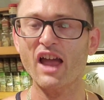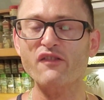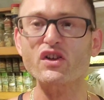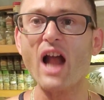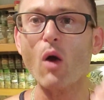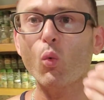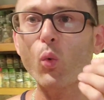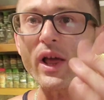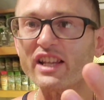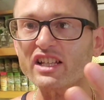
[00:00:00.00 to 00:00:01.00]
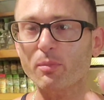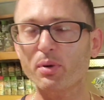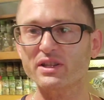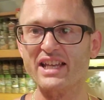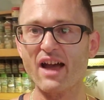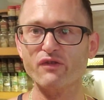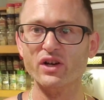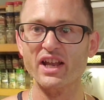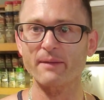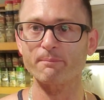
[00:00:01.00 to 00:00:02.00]
If you're not willing to put the
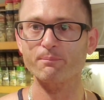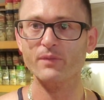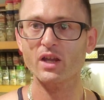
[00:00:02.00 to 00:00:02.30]
effort in